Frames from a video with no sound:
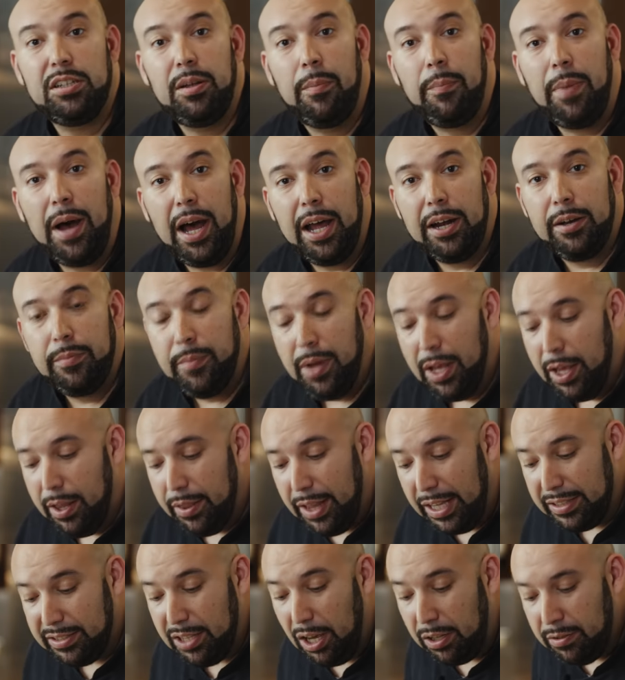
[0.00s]
on the bottom.
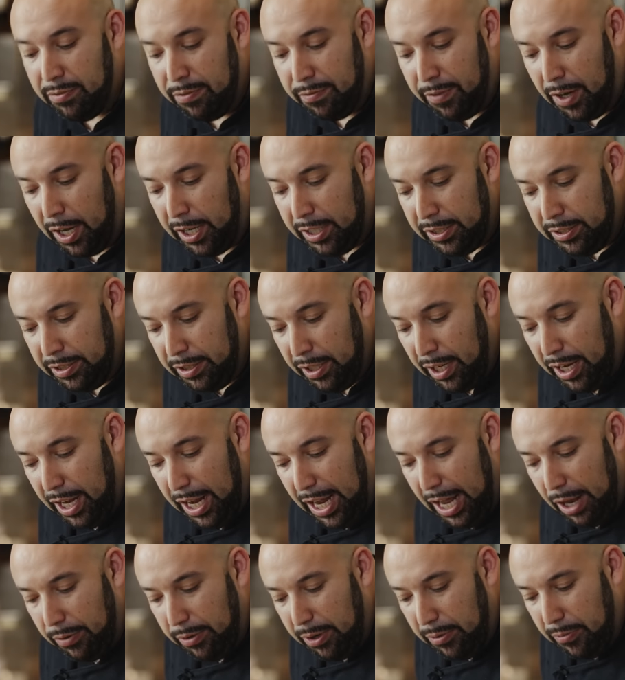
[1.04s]
That's called fond.
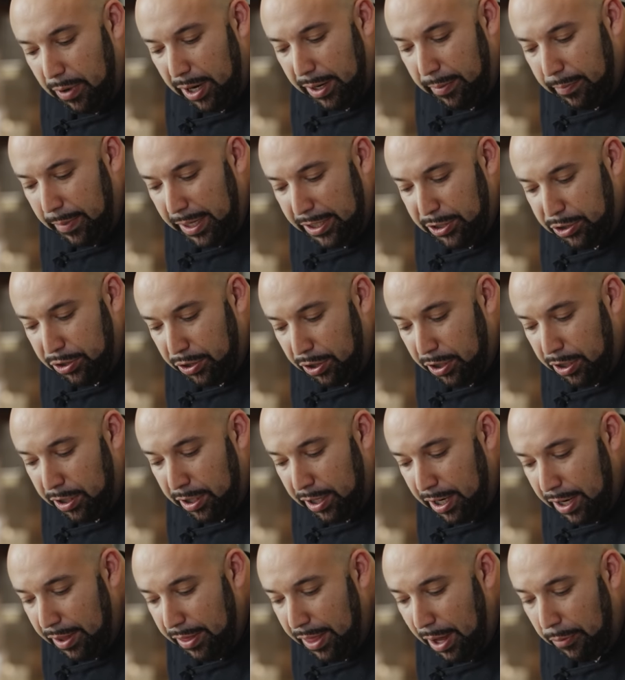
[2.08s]
And we wanna make sure
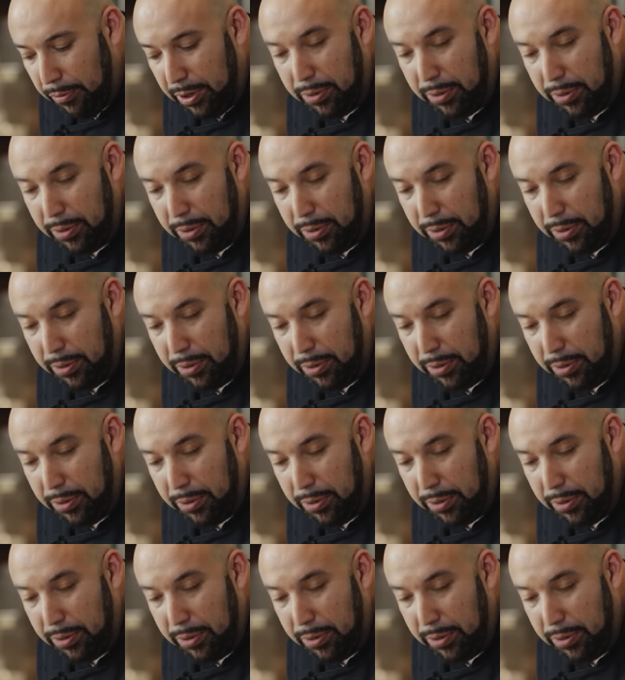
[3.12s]
that